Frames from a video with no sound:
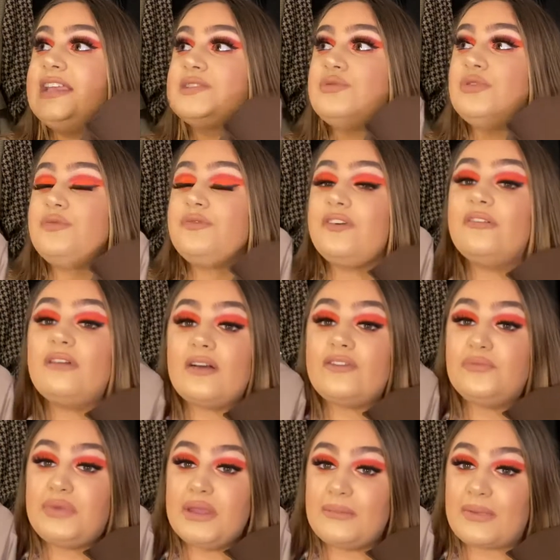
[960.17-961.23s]
will forever
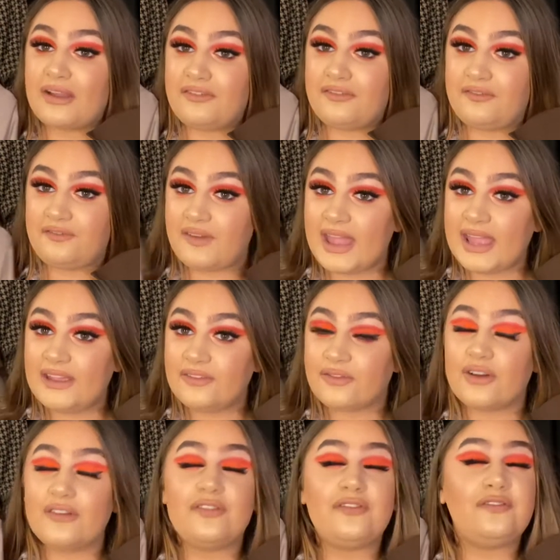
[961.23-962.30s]
be my
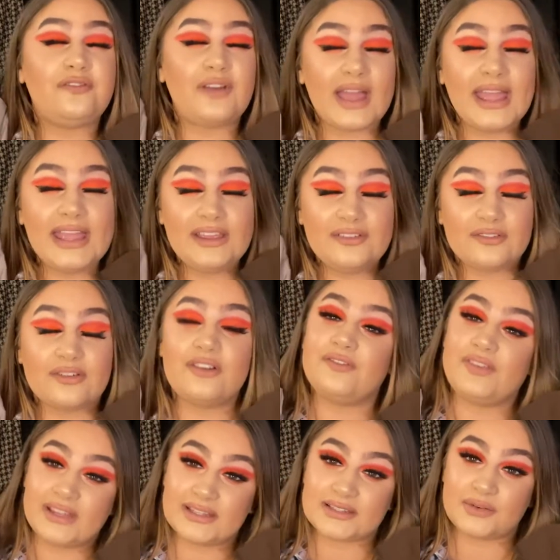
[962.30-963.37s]
favourite, favourite
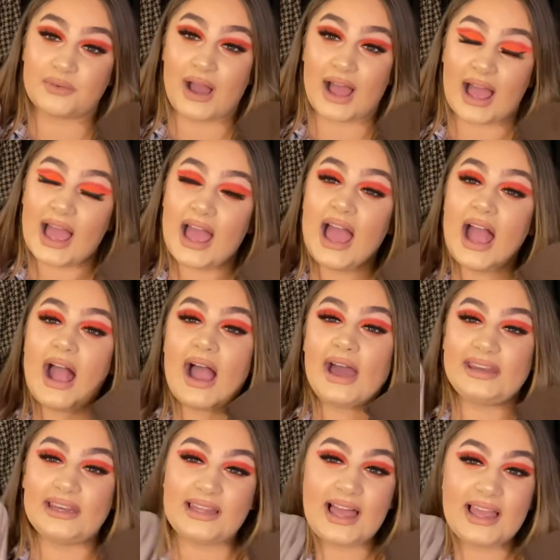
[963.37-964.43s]
things to wear.
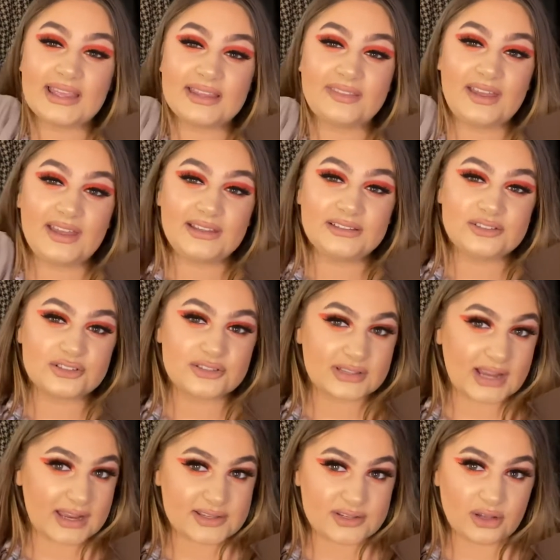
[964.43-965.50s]
And I like that it just
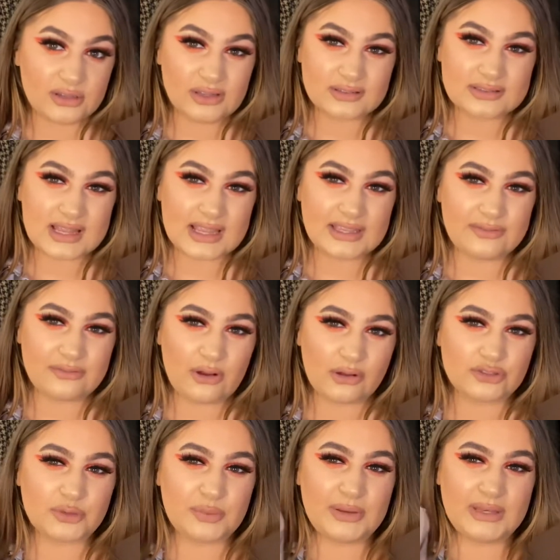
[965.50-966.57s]
sort of looks like you've
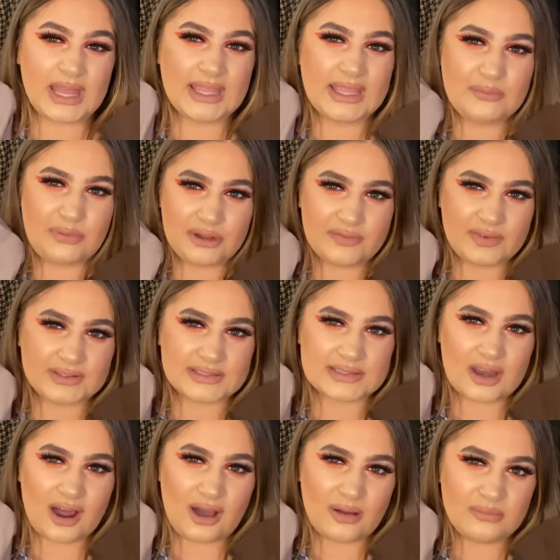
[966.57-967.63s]
rocked up in like your boyfriend's
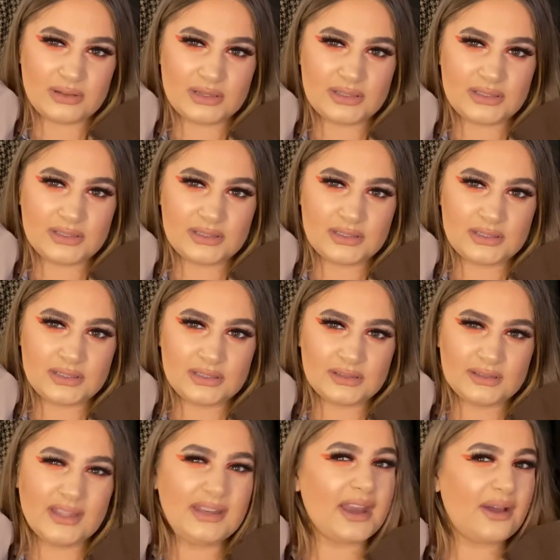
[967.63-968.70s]
top,
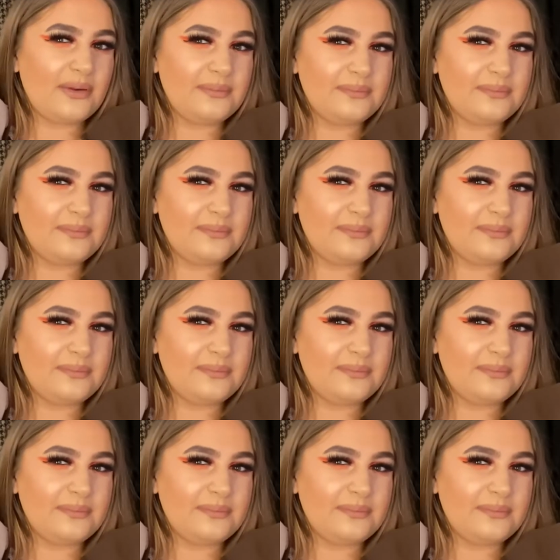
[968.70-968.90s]
you know?